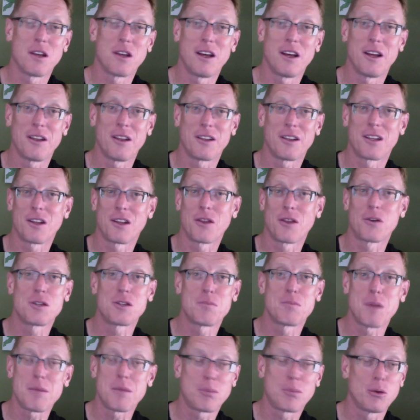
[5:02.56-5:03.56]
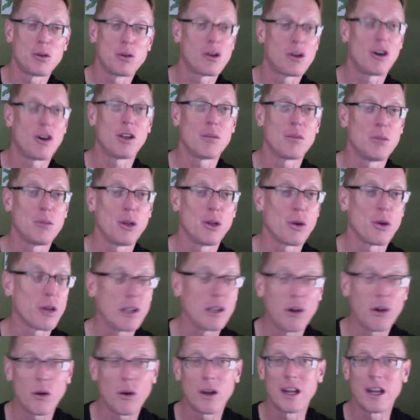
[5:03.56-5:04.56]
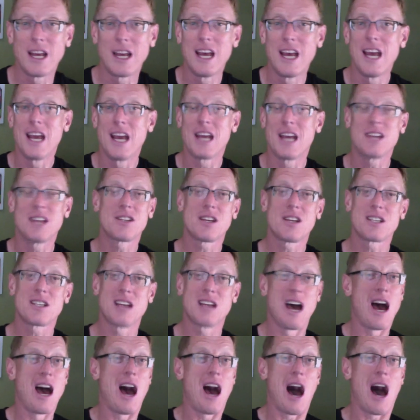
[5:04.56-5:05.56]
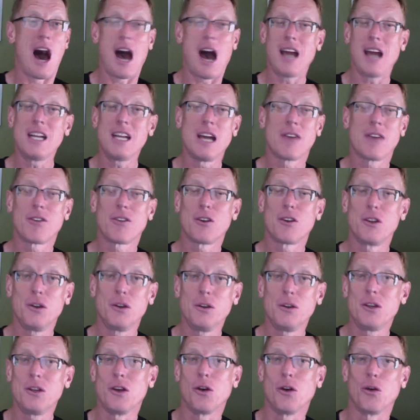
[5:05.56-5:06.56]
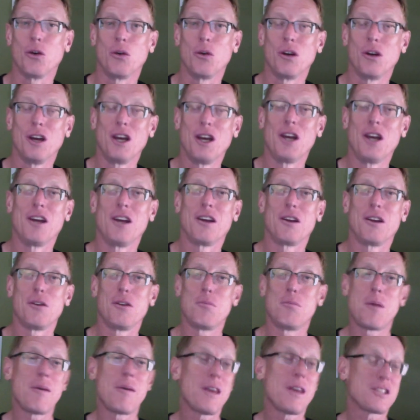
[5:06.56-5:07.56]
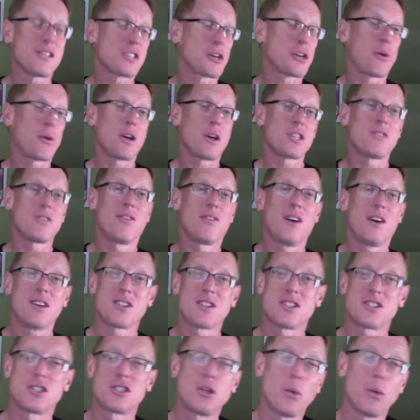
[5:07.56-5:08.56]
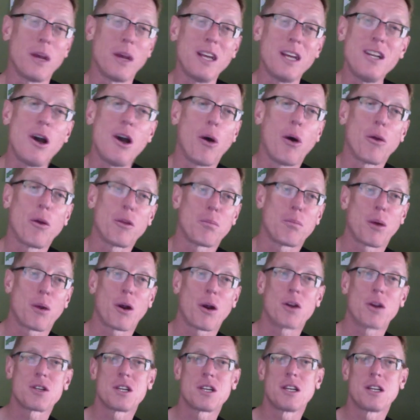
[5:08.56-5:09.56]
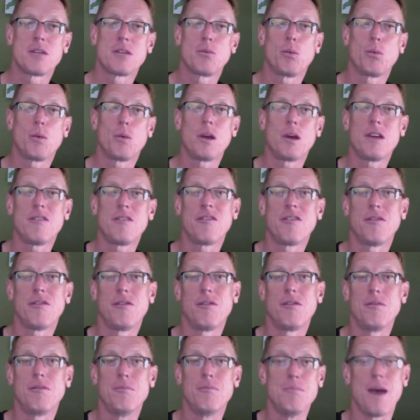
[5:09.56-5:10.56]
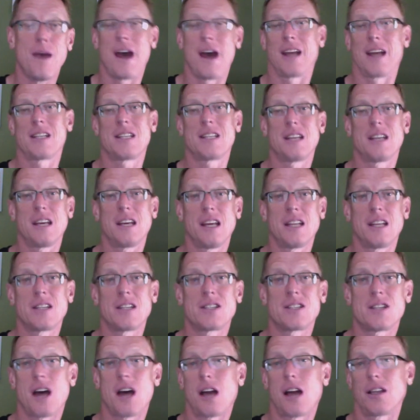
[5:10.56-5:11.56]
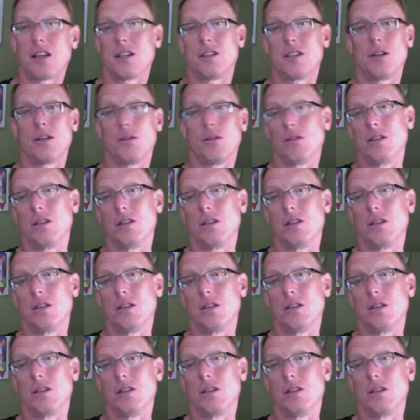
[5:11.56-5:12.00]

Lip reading: those people who called him Lord, Lord, he says, "I never knew you." Maybe that's the question of us: is do we know the person we've met in solitude?